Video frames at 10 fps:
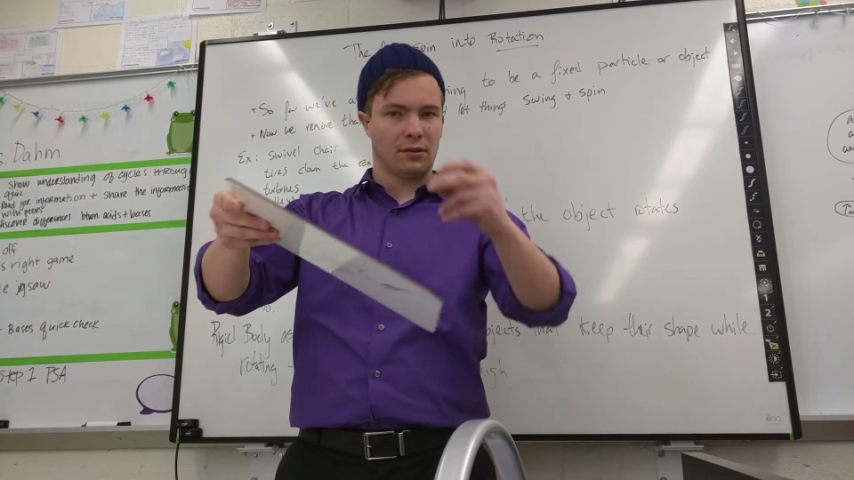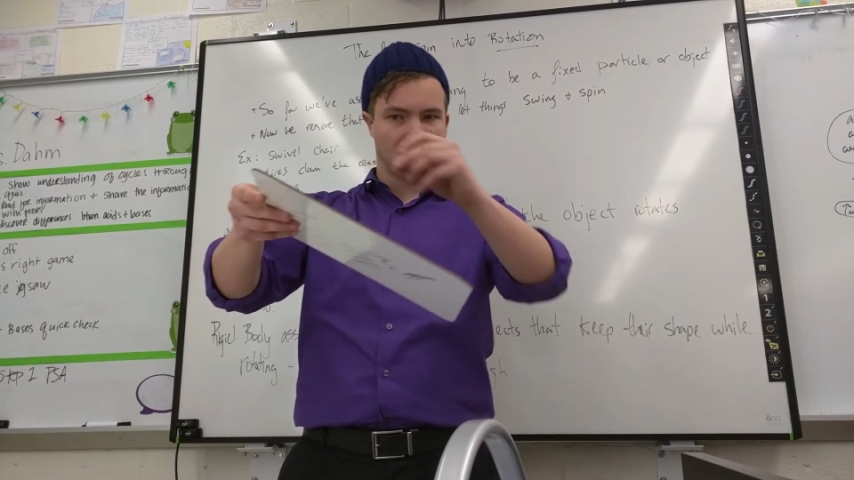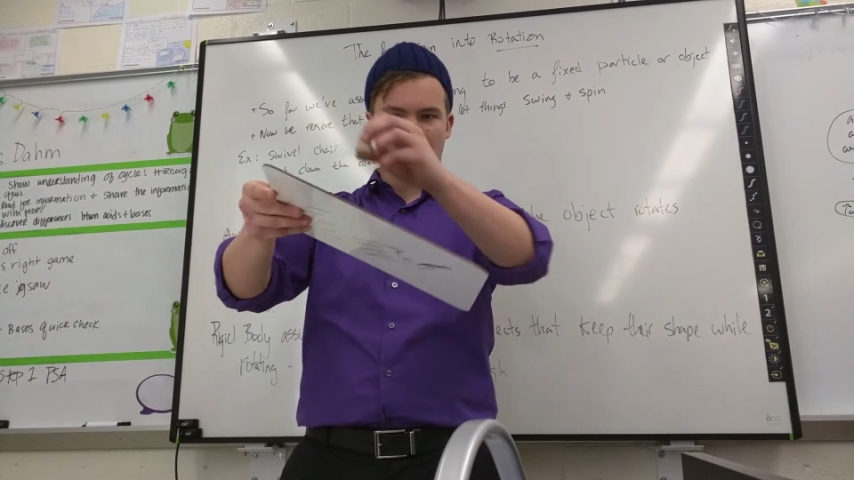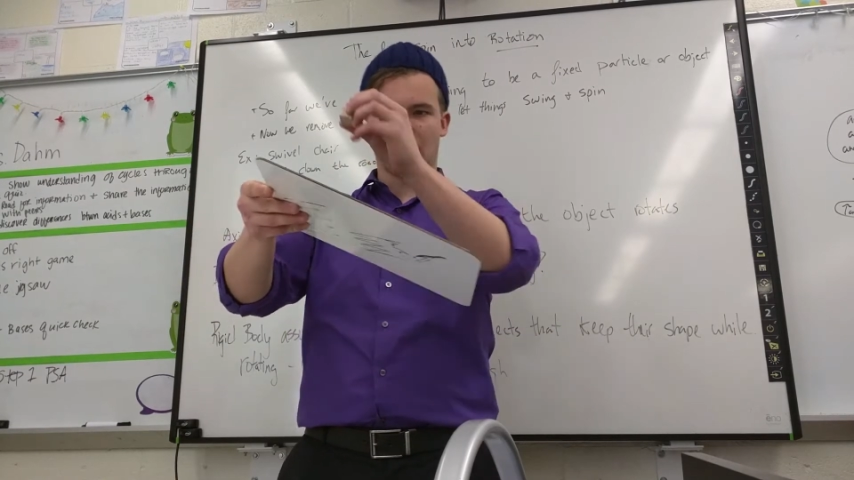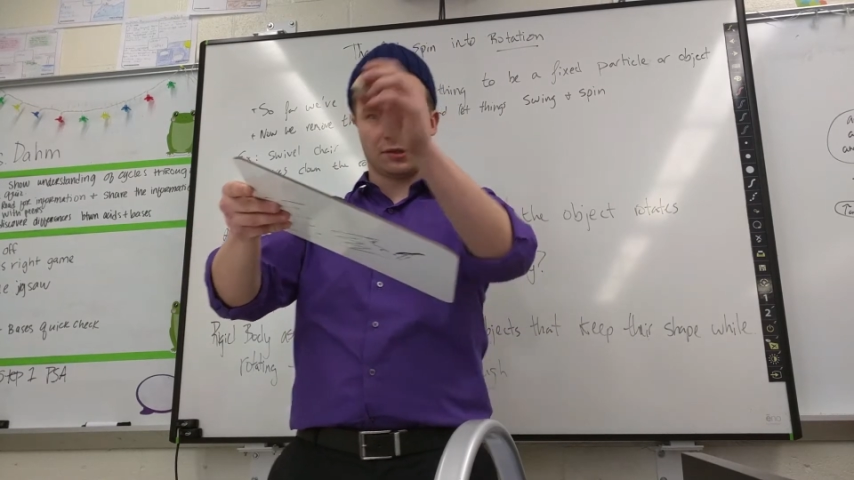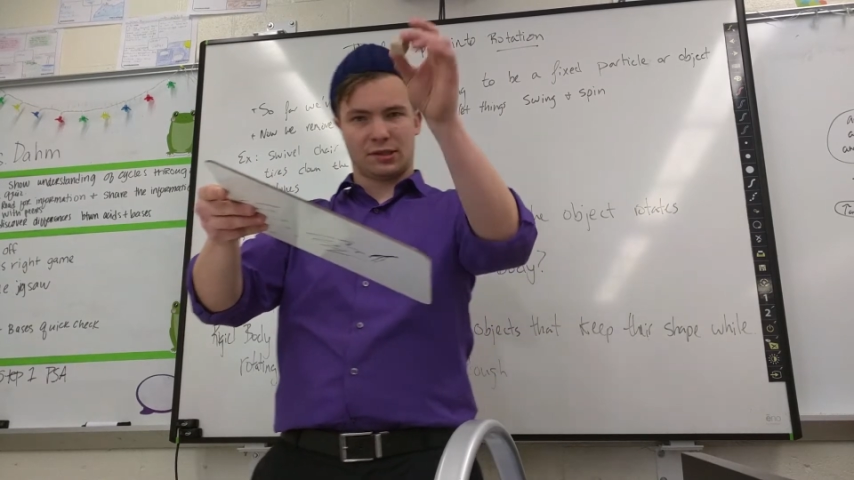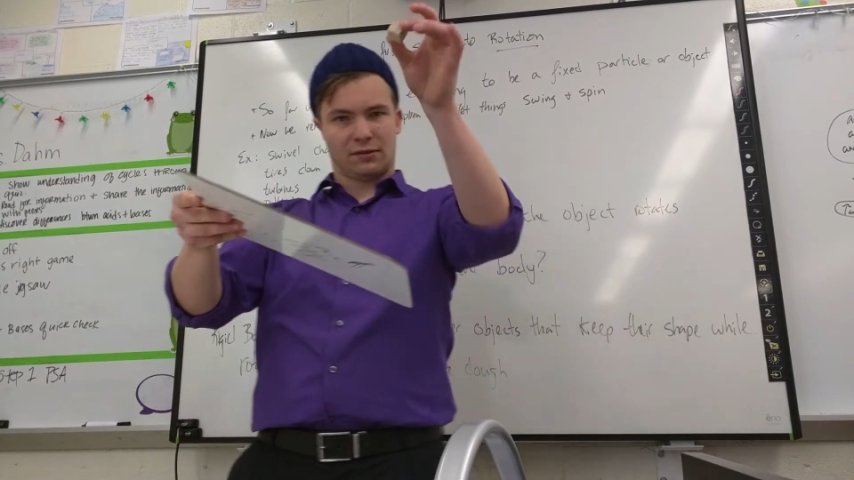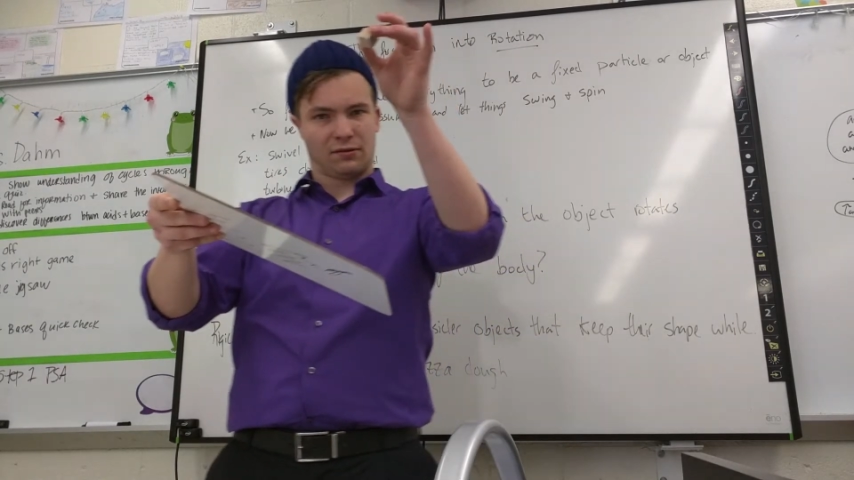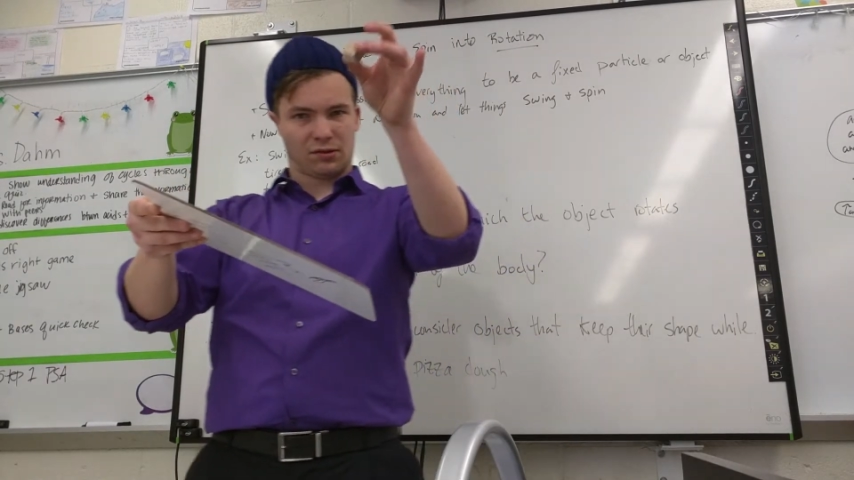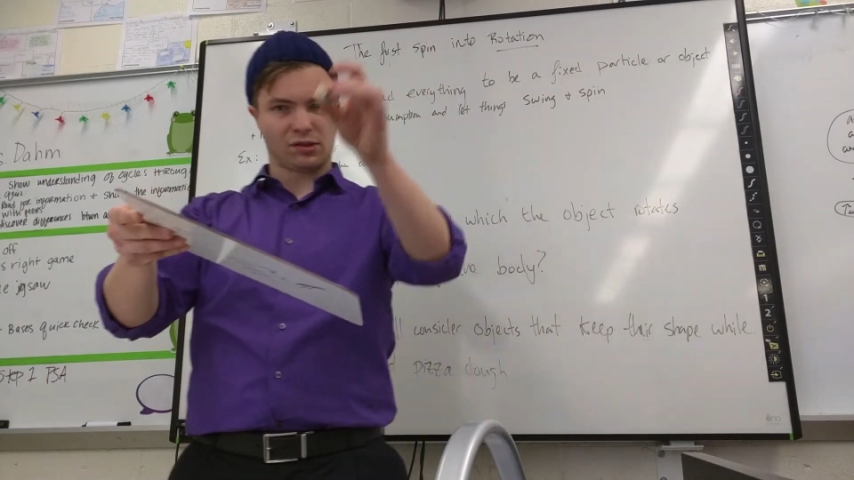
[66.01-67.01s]
they are
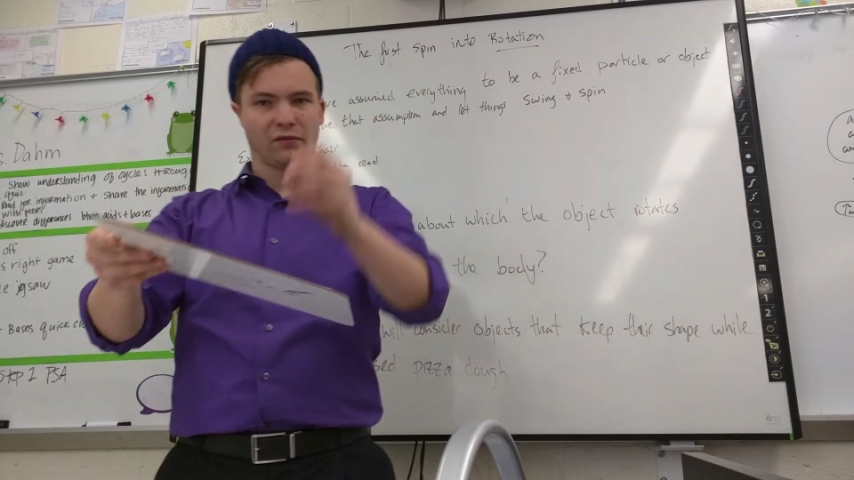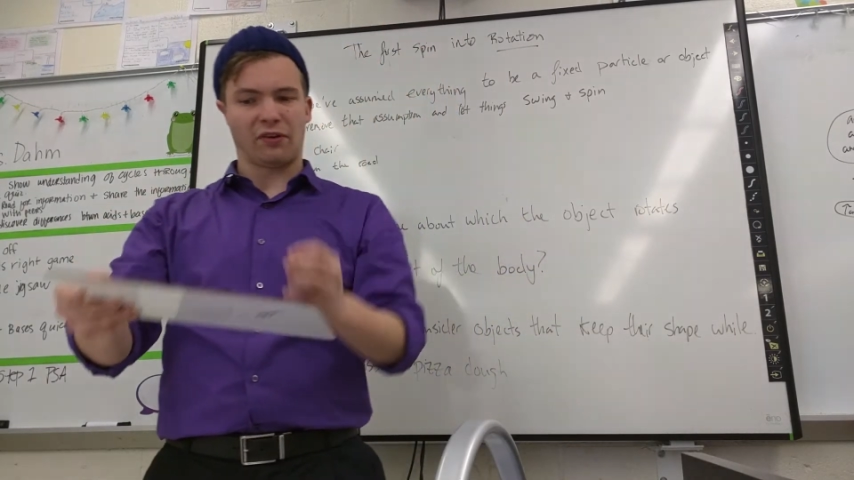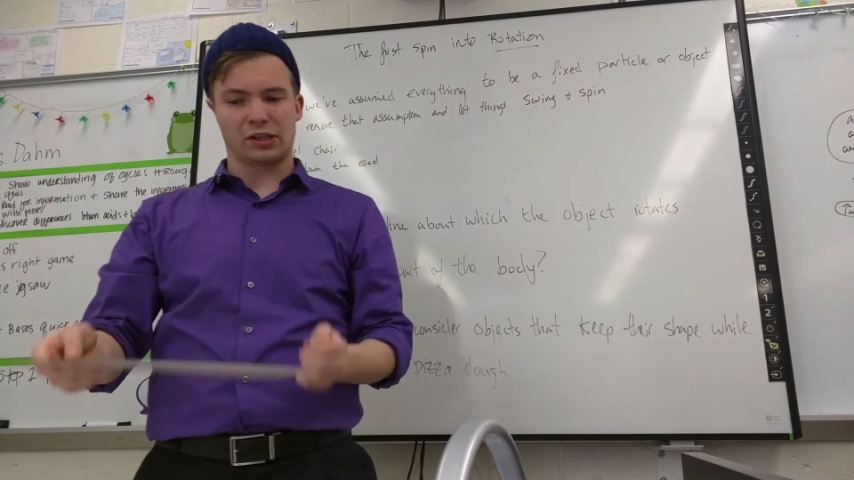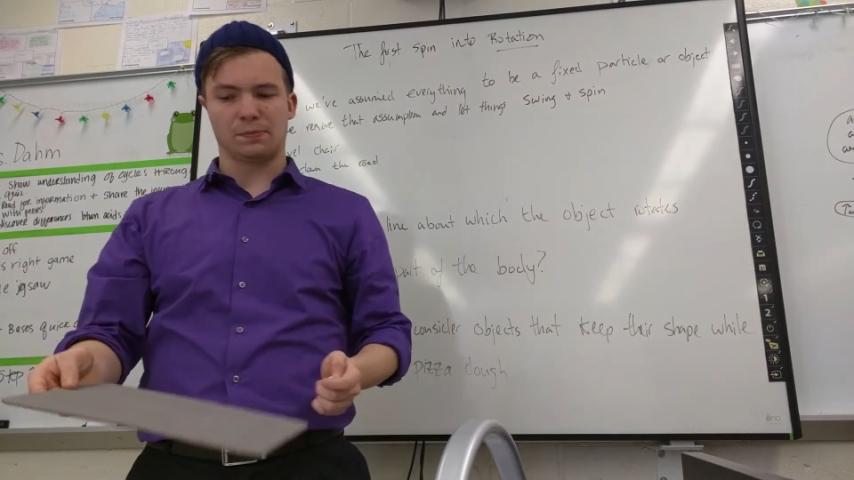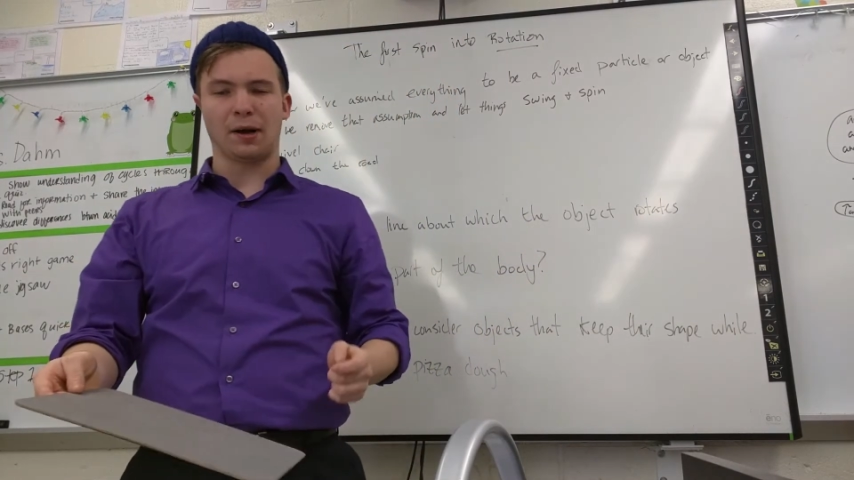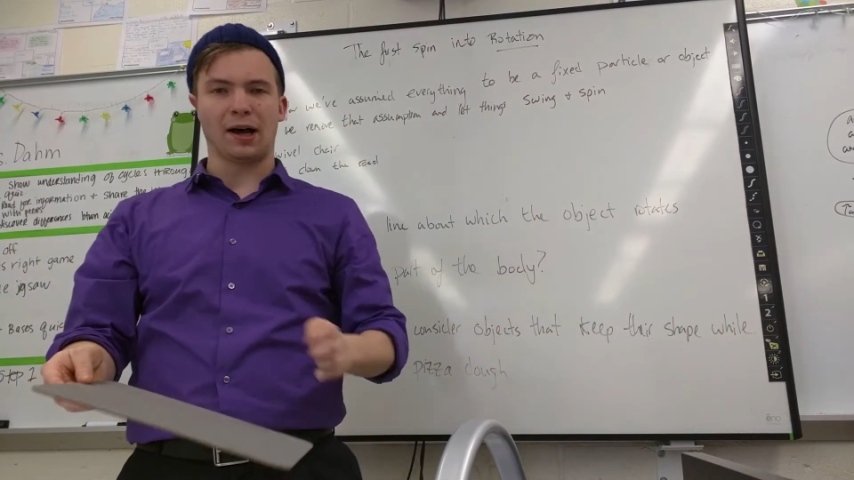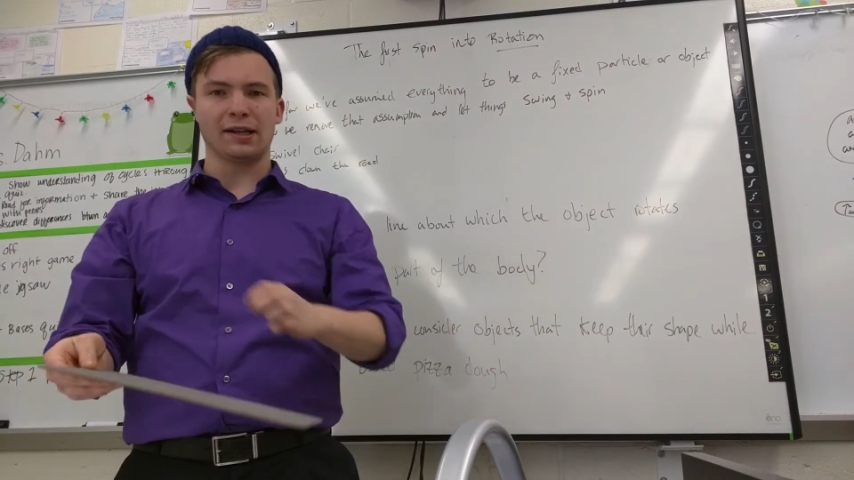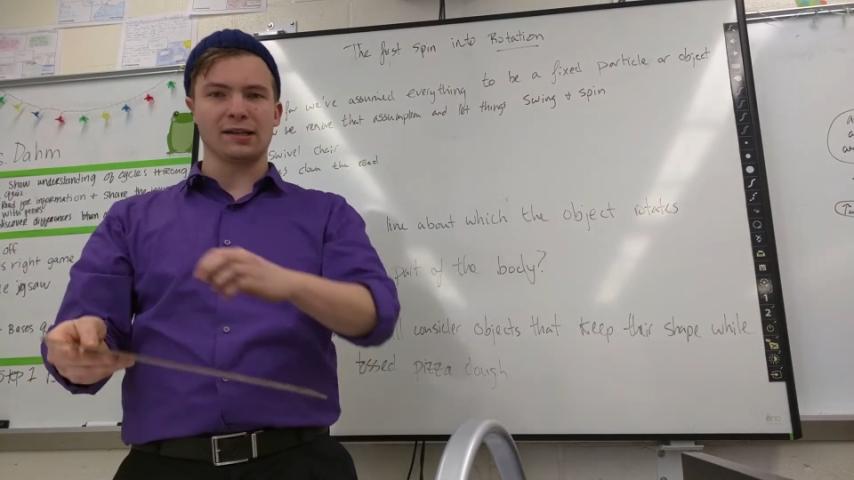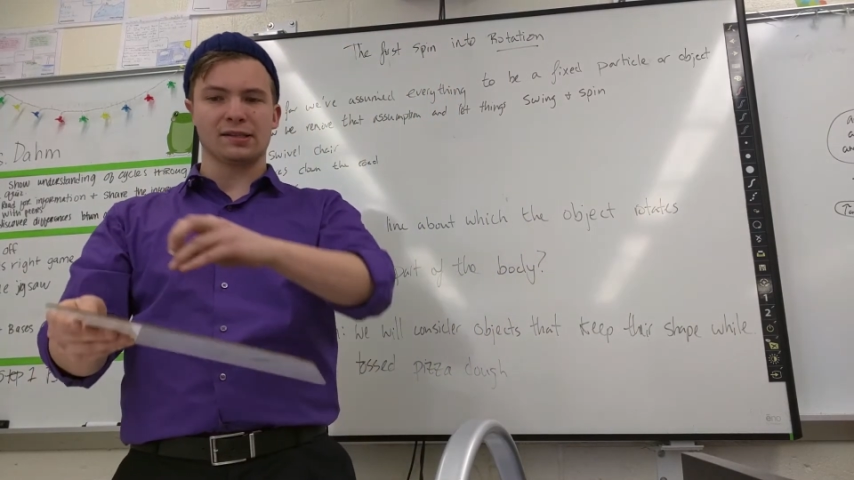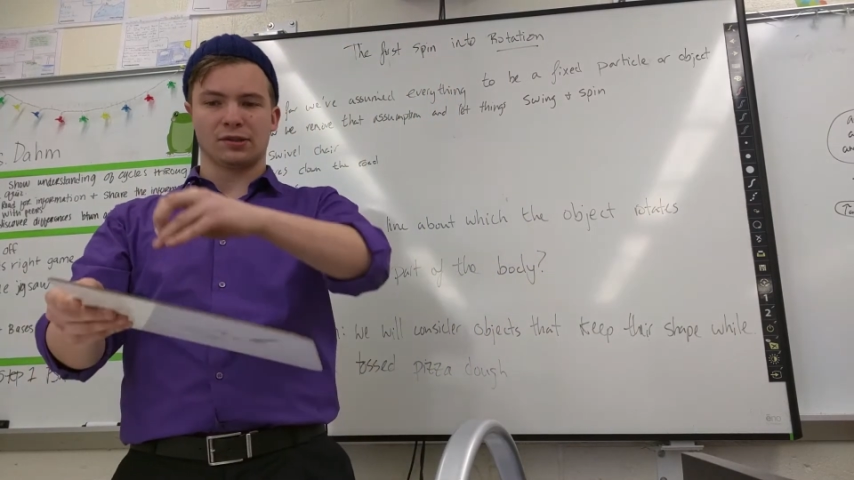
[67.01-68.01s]
just fixed bodies.